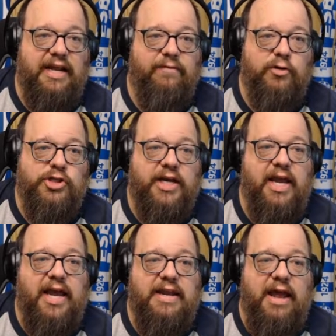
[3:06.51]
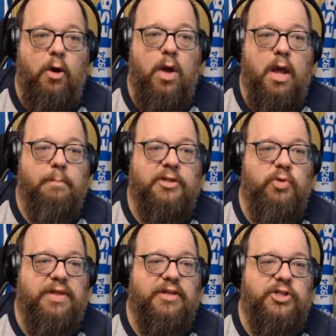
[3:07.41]
And if you check again now
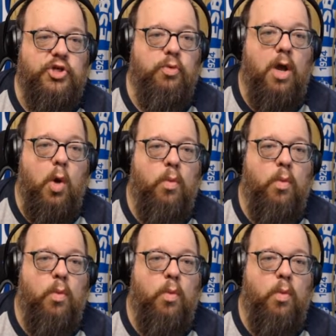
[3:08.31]
between the two,